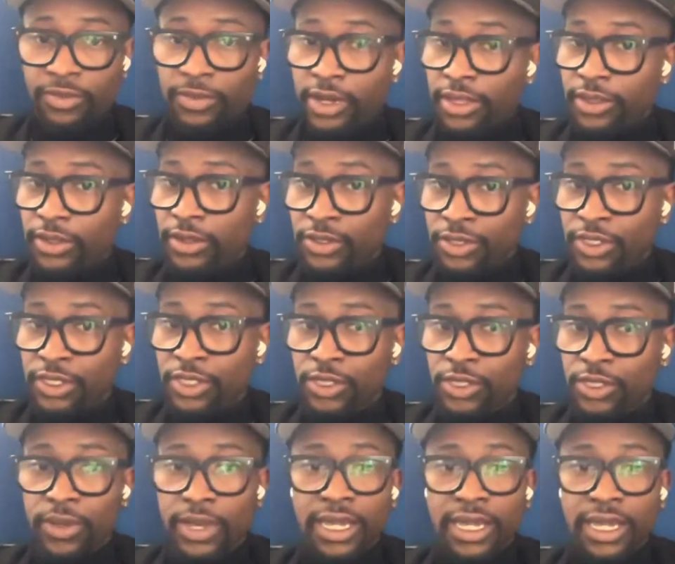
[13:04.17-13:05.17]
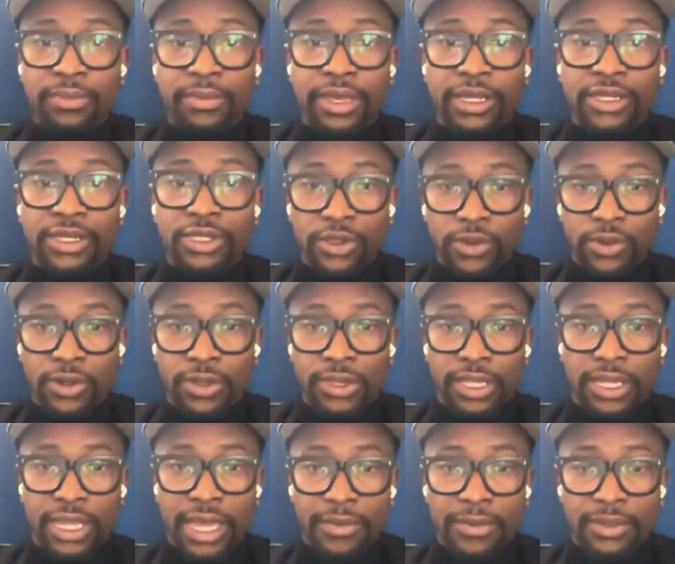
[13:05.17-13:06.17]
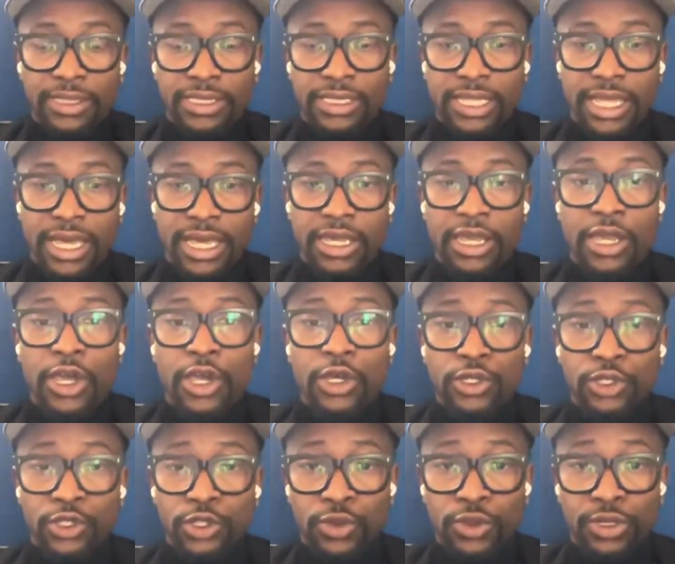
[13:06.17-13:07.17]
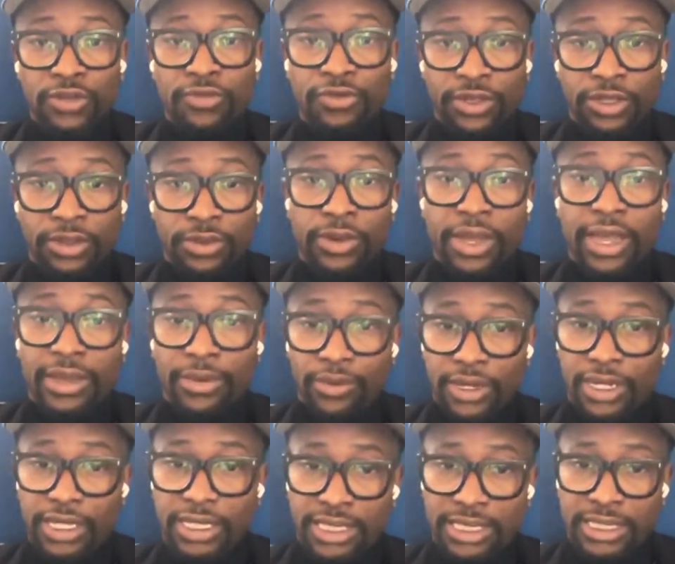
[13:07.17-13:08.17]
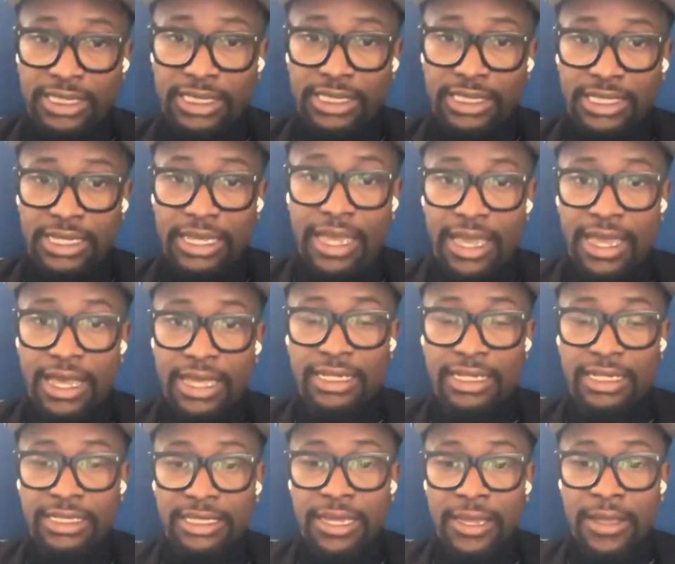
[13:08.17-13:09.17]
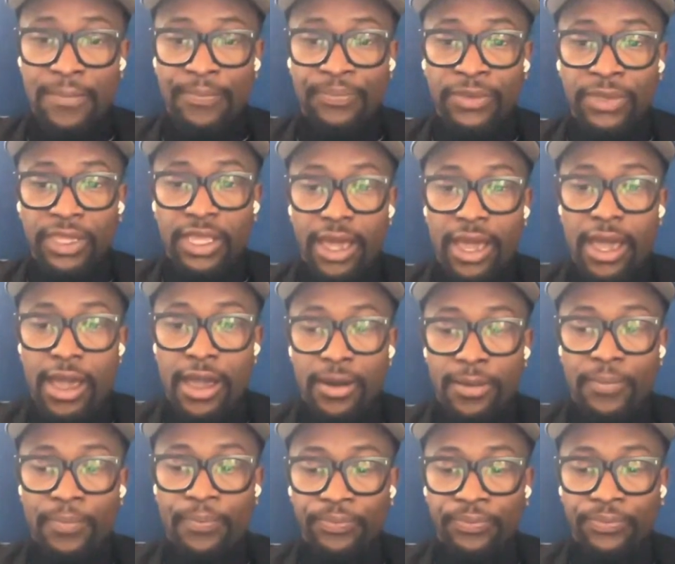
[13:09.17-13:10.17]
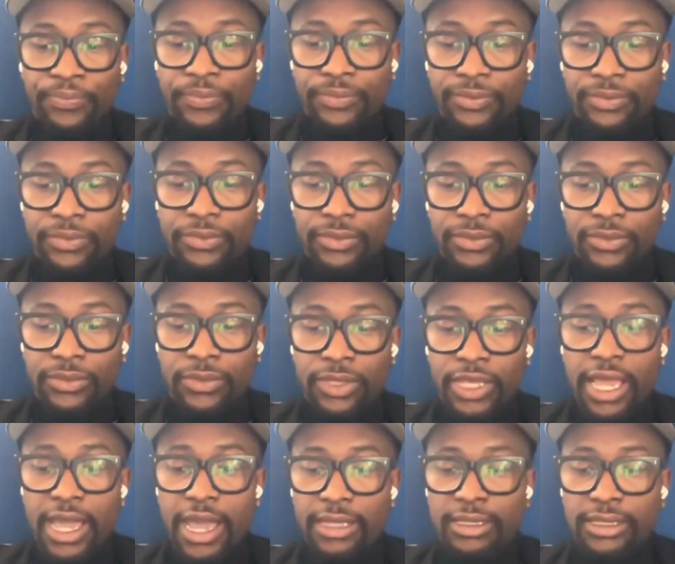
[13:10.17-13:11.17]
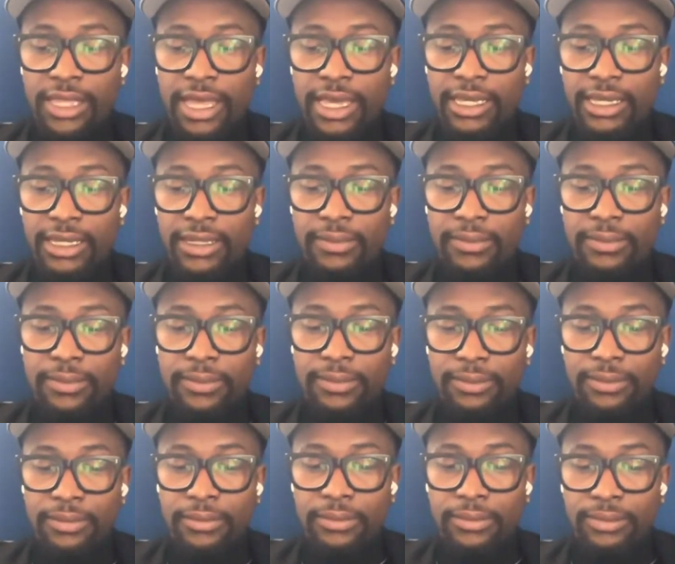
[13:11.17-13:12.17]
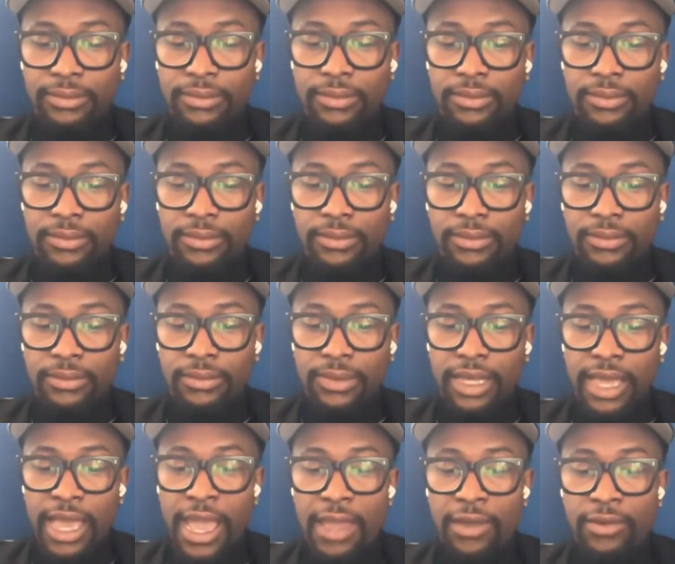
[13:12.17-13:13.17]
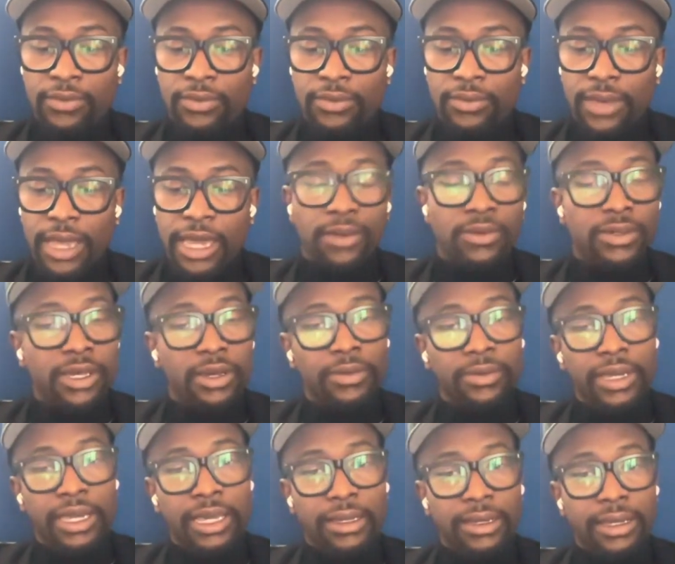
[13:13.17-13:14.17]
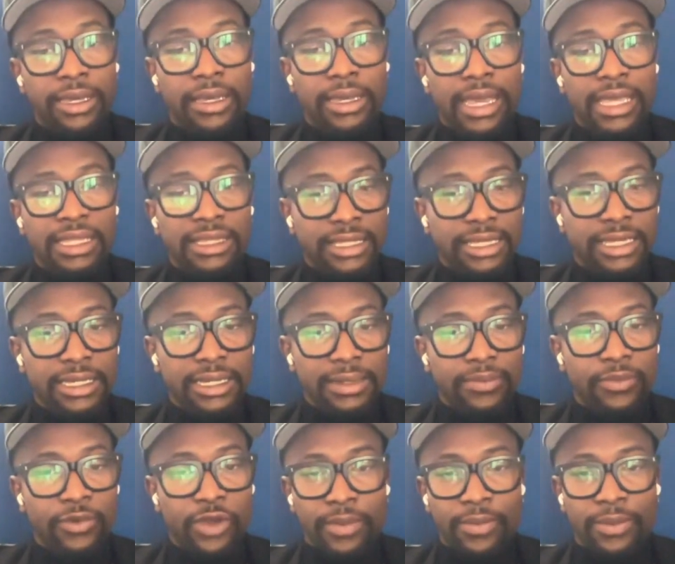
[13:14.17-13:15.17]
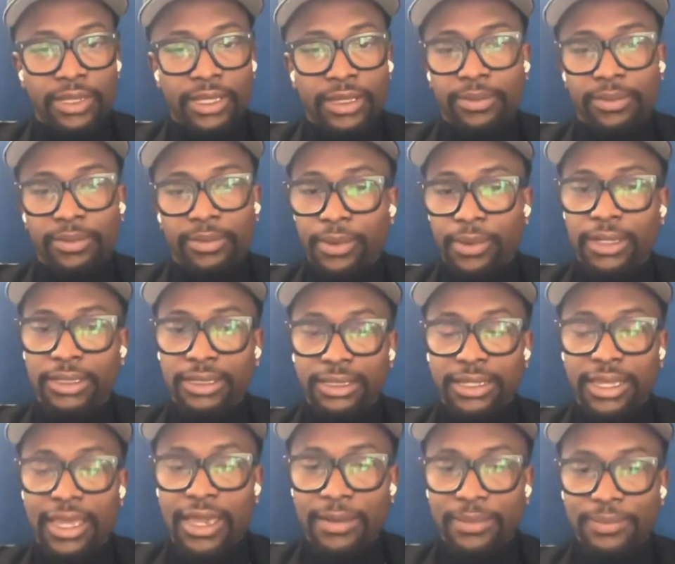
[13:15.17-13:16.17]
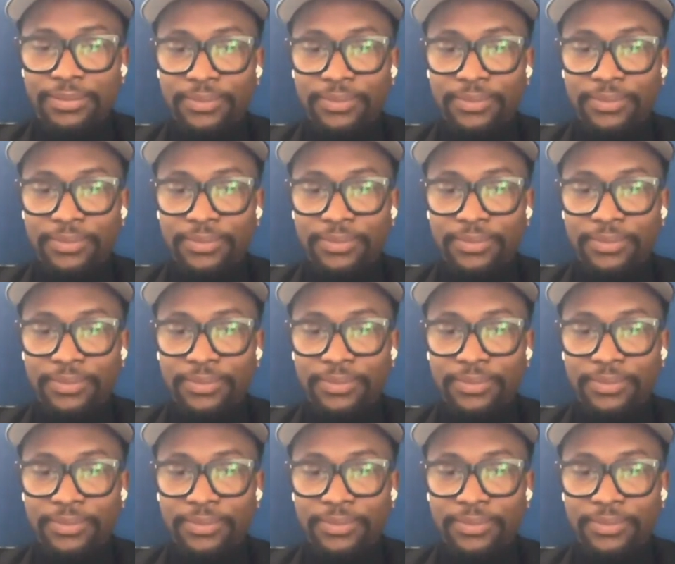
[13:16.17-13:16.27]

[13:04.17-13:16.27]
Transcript: others just so I could make sure that I was like doing it for the right reasons. And um yeah, like I I don't know. I think I'm rambling, but yeah.